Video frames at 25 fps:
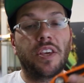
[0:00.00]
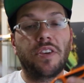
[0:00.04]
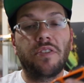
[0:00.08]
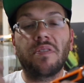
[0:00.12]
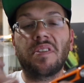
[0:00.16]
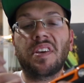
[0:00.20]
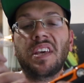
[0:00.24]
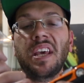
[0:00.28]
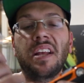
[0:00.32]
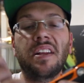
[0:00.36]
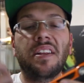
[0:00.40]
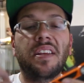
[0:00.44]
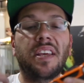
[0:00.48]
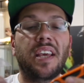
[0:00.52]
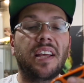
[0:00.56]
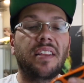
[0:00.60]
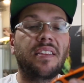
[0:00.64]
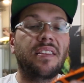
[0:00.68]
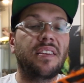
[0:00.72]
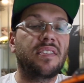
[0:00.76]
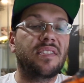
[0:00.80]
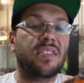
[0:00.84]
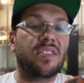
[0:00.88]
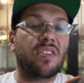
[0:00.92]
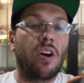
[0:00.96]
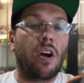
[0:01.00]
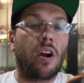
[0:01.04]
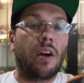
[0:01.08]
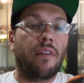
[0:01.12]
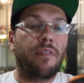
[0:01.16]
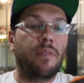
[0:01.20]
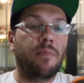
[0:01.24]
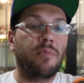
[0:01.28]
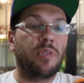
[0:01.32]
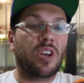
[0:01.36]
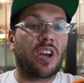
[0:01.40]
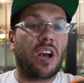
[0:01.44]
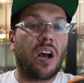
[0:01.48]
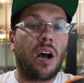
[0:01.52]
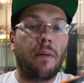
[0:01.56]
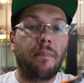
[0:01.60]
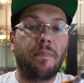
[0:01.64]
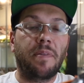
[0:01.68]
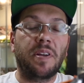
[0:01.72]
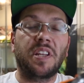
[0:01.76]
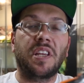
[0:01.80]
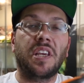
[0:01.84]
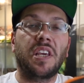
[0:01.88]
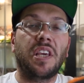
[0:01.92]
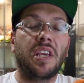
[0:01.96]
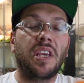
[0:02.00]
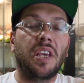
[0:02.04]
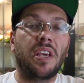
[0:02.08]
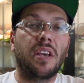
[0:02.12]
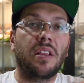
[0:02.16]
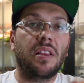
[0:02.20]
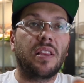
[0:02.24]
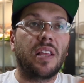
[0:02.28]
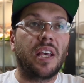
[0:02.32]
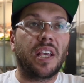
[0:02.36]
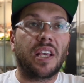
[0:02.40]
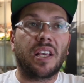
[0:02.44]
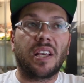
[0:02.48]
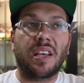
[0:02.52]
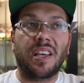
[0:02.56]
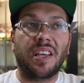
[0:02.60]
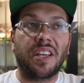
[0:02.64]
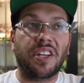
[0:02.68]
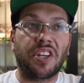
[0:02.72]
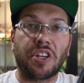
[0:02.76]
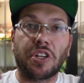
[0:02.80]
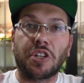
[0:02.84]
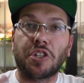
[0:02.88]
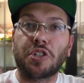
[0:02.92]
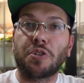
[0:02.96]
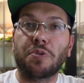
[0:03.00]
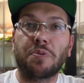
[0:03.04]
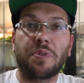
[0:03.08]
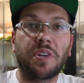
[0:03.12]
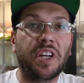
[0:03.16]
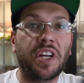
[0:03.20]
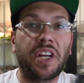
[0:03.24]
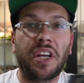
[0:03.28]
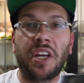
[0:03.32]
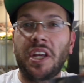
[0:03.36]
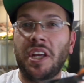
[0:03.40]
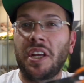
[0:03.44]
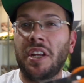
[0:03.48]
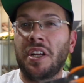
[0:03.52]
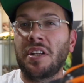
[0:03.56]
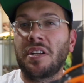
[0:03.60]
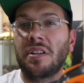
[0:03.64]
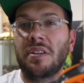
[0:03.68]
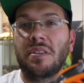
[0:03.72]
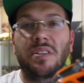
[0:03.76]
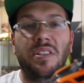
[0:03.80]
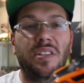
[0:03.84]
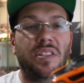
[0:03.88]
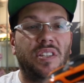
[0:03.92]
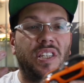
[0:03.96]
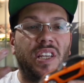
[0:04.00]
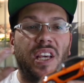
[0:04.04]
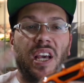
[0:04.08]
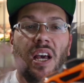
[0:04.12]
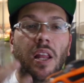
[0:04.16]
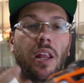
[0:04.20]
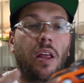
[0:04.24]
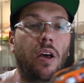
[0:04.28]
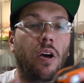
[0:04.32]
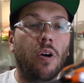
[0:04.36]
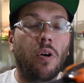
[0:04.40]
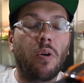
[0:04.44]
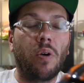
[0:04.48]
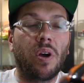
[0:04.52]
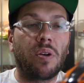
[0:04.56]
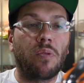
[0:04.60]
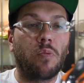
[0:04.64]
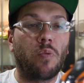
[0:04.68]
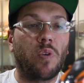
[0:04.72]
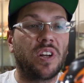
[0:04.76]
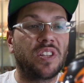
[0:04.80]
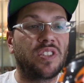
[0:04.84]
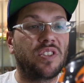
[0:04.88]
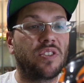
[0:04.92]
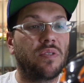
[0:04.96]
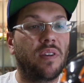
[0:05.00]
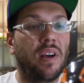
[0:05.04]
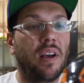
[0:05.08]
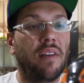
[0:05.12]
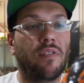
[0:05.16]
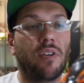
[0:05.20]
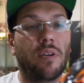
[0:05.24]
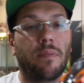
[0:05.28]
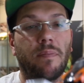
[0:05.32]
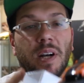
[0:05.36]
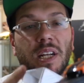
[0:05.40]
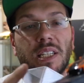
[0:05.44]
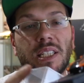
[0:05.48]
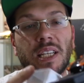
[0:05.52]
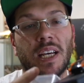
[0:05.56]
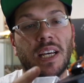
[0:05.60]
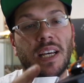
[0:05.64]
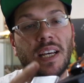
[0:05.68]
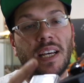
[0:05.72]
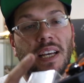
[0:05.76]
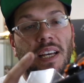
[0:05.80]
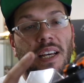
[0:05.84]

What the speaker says: you can get this car from the company like in green, yellow, and whatsoever, but